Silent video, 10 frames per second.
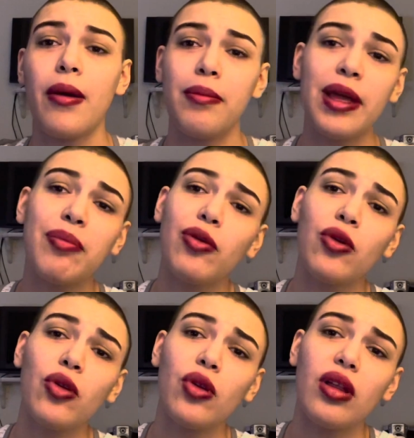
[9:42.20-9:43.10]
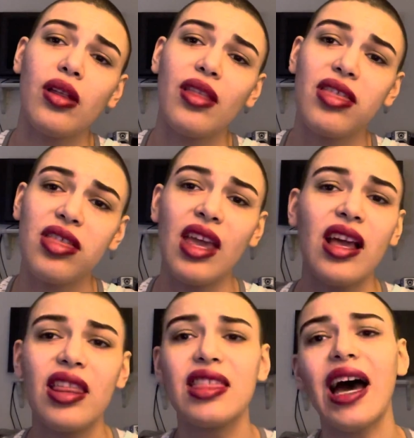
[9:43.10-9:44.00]
People
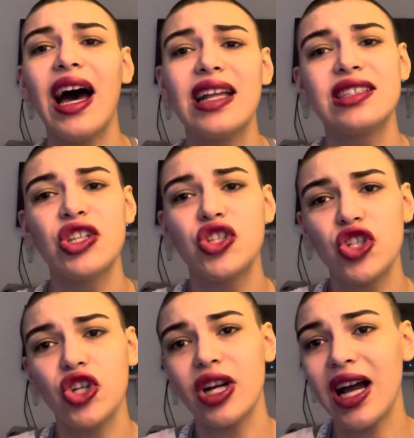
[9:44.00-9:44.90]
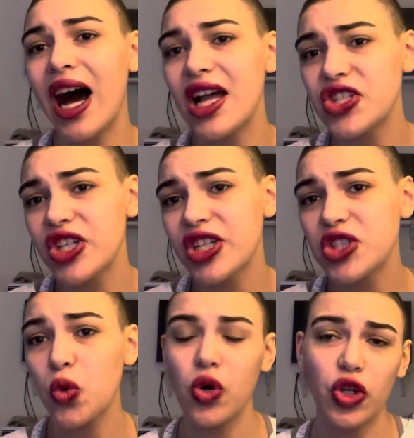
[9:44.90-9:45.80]
think that since you're conscious
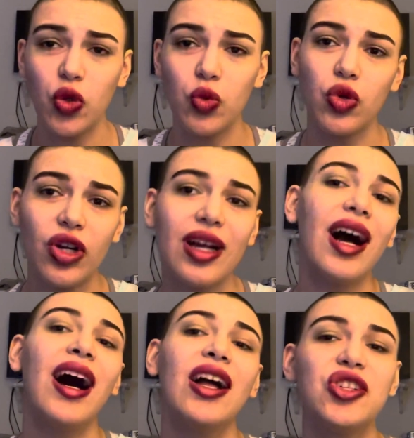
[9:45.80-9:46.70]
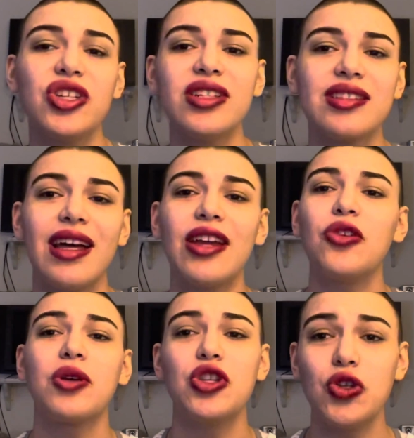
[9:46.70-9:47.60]
or you look conscious that you
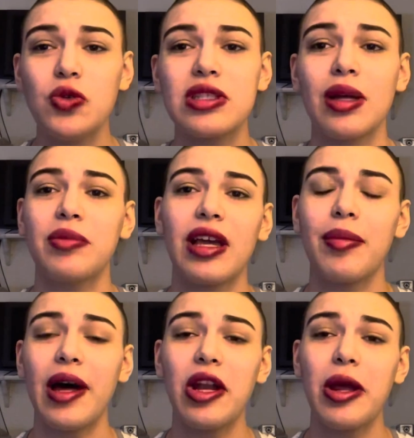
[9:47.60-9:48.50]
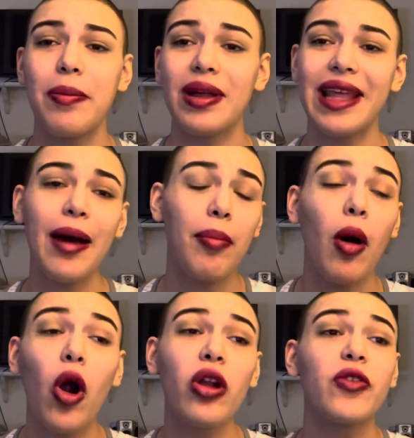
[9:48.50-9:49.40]
can do something about it, but that
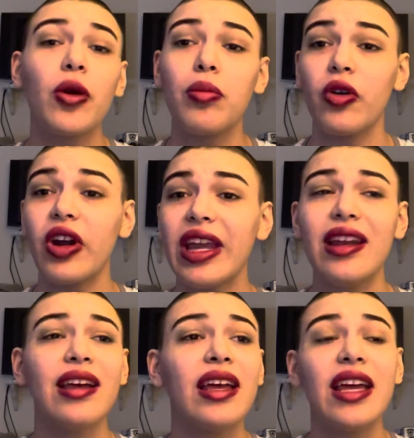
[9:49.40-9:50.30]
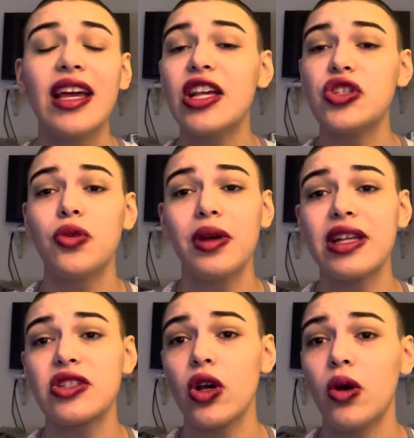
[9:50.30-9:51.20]
part of your brain is doing
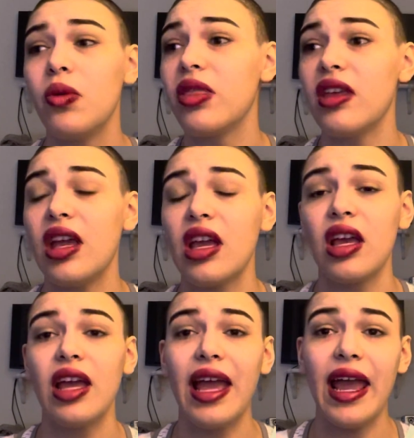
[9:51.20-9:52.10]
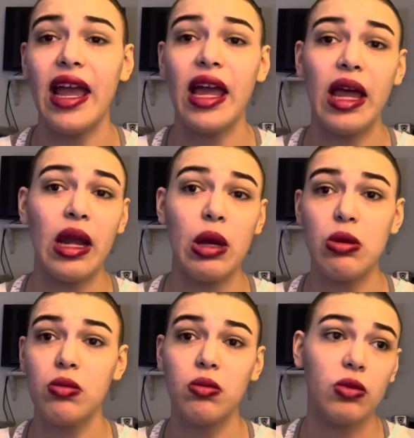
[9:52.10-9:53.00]
its own thing, and
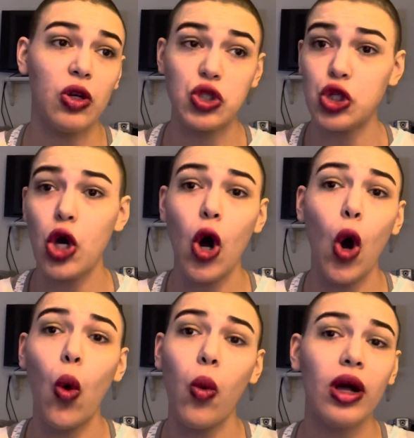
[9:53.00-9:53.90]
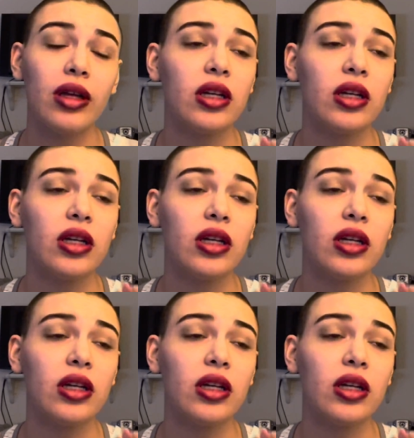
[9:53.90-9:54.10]
there's no